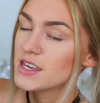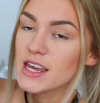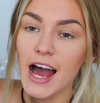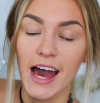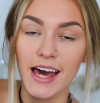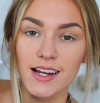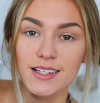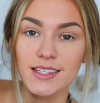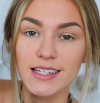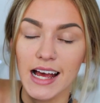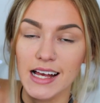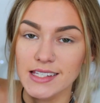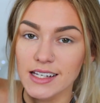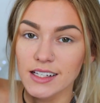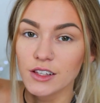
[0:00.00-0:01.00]
The
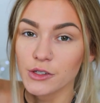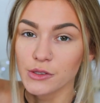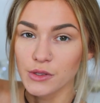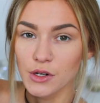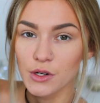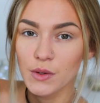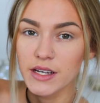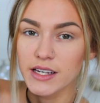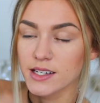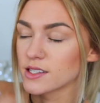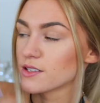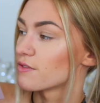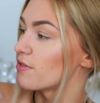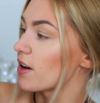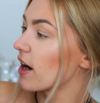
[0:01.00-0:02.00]
Anastasia logo
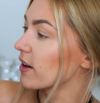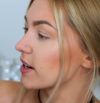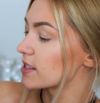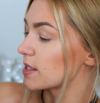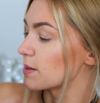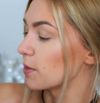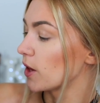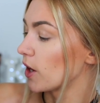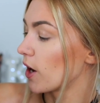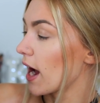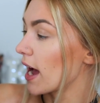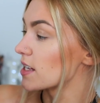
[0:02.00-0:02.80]
is very similar